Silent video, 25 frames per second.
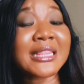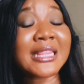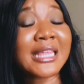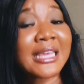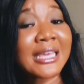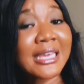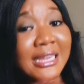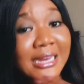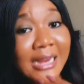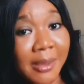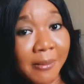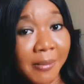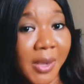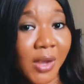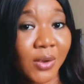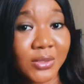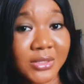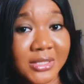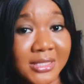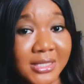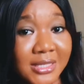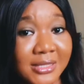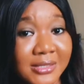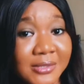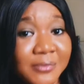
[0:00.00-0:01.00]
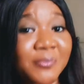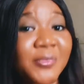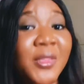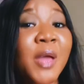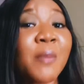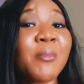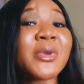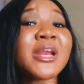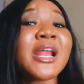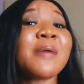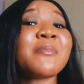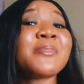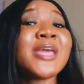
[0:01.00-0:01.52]
you have been thinking about
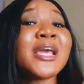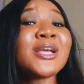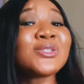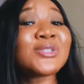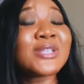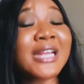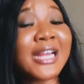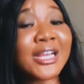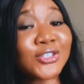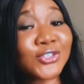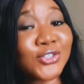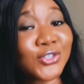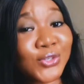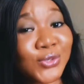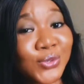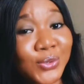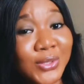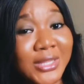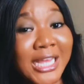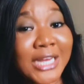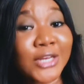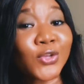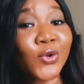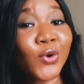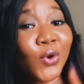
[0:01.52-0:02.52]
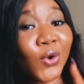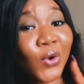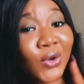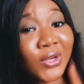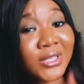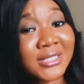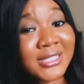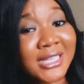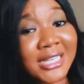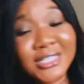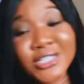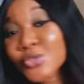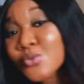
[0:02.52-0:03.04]
it, but I'm here to let you know that
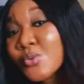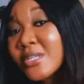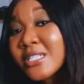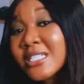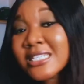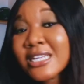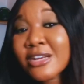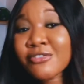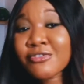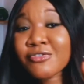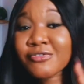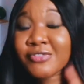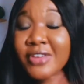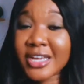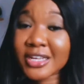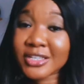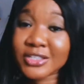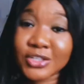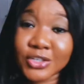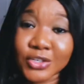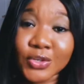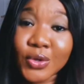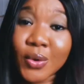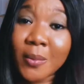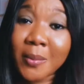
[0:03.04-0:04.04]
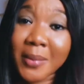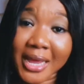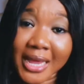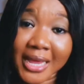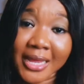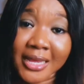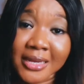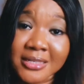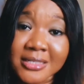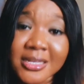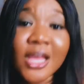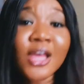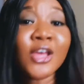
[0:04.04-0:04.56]
your content is what is affecting
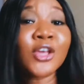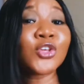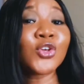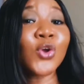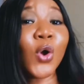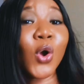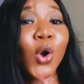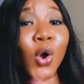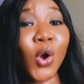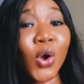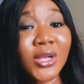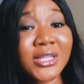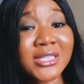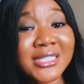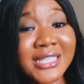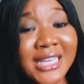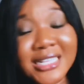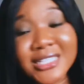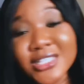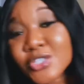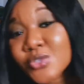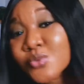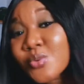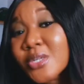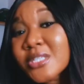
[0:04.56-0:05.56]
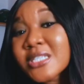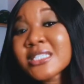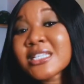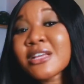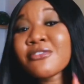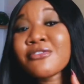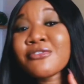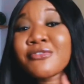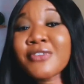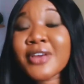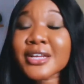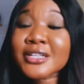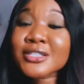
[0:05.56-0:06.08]
your mind. Your content is
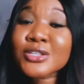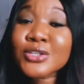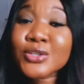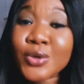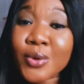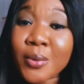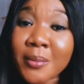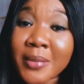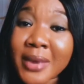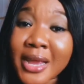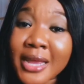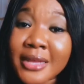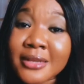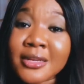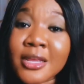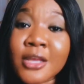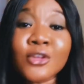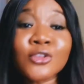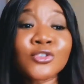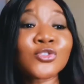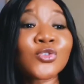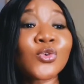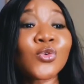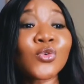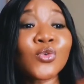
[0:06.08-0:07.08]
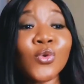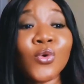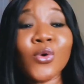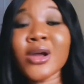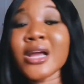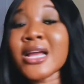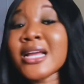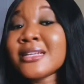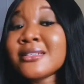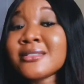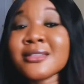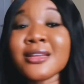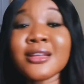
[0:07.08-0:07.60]
what is affecting your mind. So
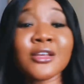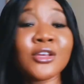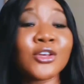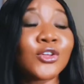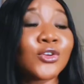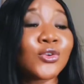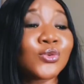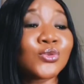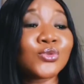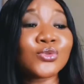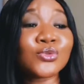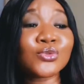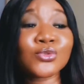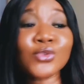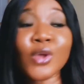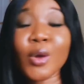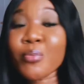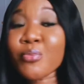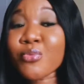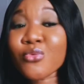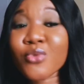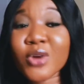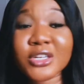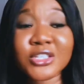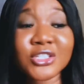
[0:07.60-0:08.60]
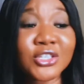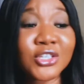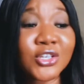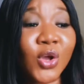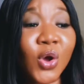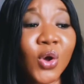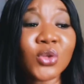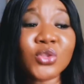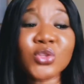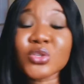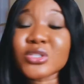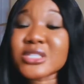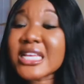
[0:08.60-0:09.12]
go and, you know, stop
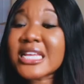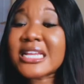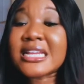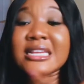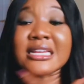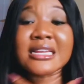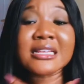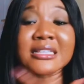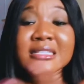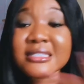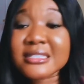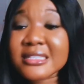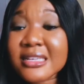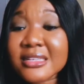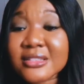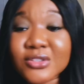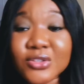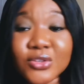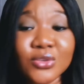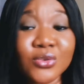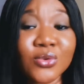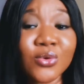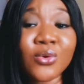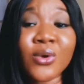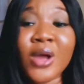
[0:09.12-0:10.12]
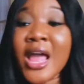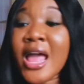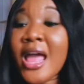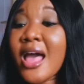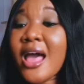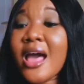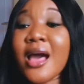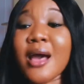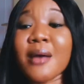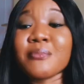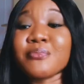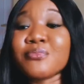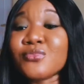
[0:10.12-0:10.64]
watching all those illicit, you
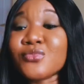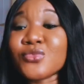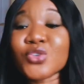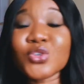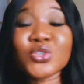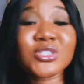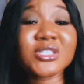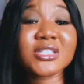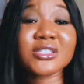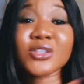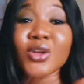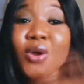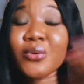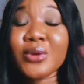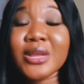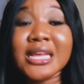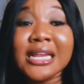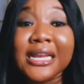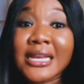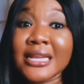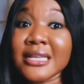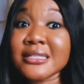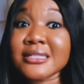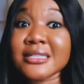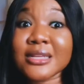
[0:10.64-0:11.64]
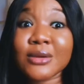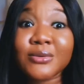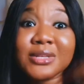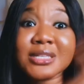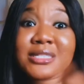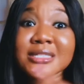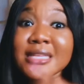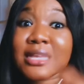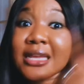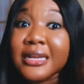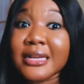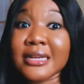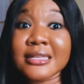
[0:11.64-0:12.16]
know, um, those, sorry,
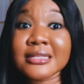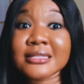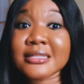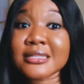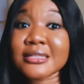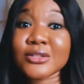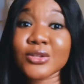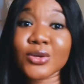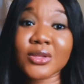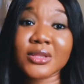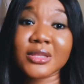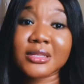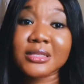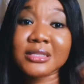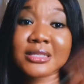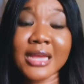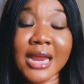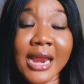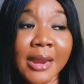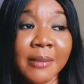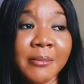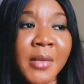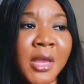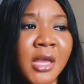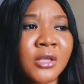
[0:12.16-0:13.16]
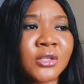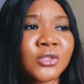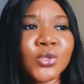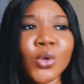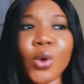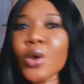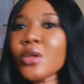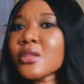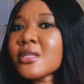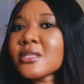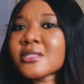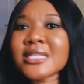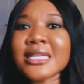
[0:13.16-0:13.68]
illicit, I wanted to say illicit the other time.
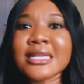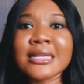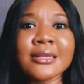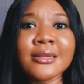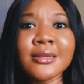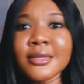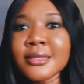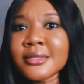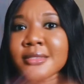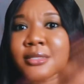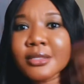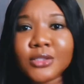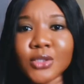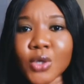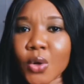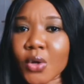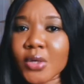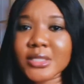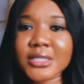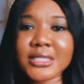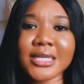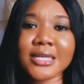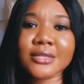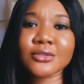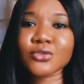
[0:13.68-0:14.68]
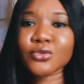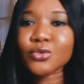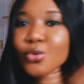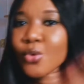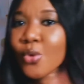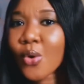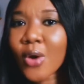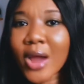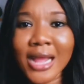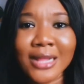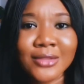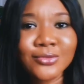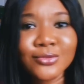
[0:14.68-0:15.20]
So all those illicit
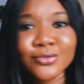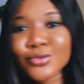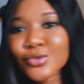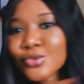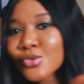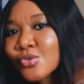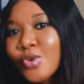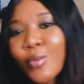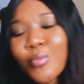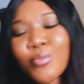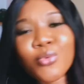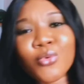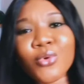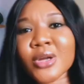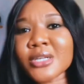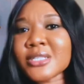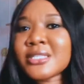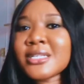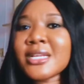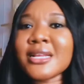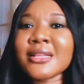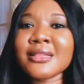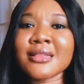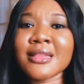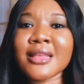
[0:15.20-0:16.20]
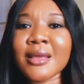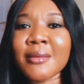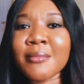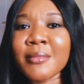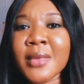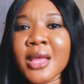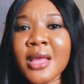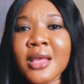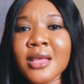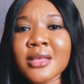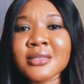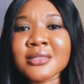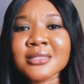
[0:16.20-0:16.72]
content, go and stop
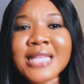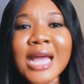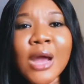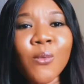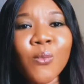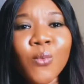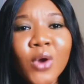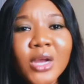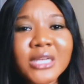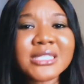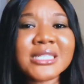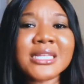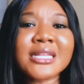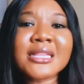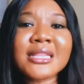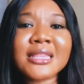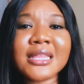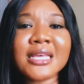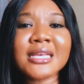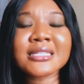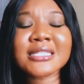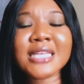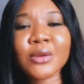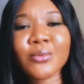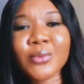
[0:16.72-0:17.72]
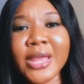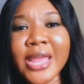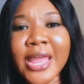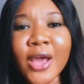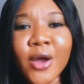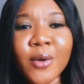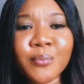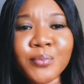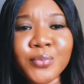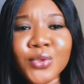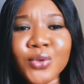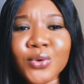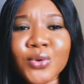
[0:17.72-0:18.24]
watching them. Start watching things
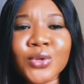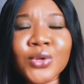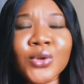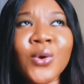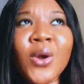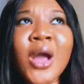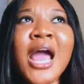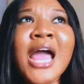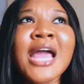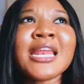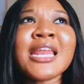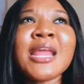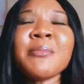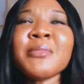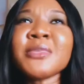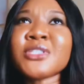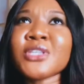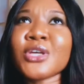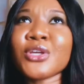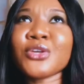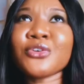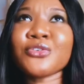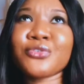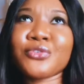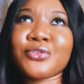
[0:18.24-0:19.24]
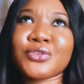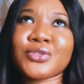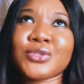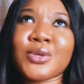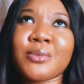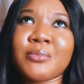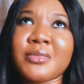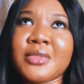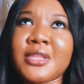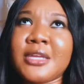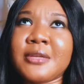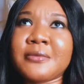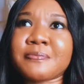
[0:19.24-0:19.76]
that will help you, you know. Let me tell
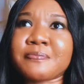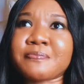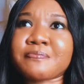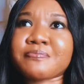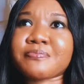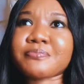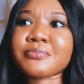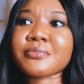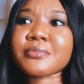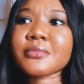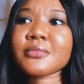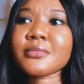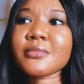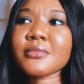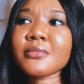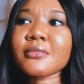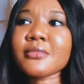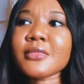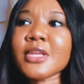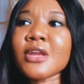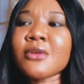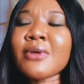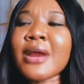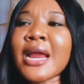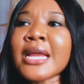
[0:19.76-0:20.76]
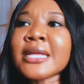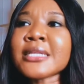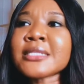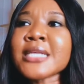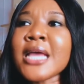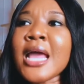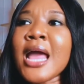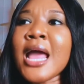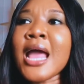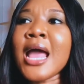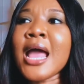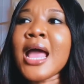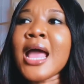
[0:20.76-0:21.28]
you something, all
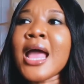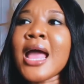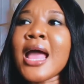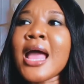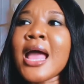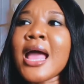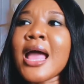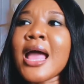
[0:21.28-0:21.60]
right?